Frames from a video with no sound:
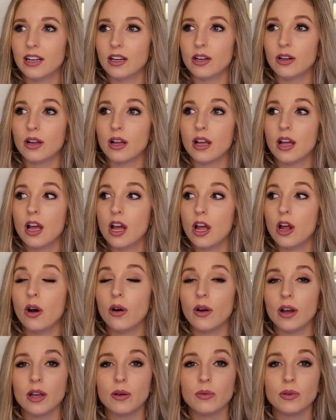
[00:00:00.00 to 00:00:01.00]

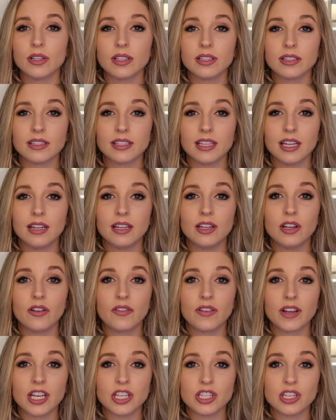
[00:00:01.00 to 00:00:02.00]
it will send a
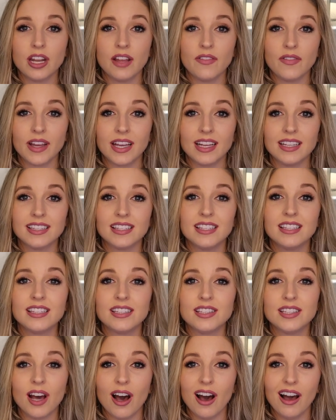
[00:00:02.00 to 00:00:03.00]
notification if it gets
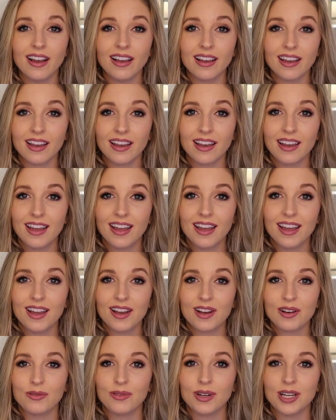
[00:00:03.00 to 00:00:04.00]
stuck.
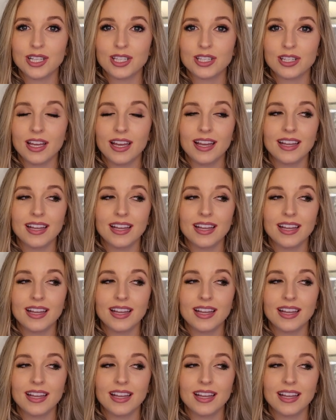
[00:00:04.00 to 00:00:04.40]
Which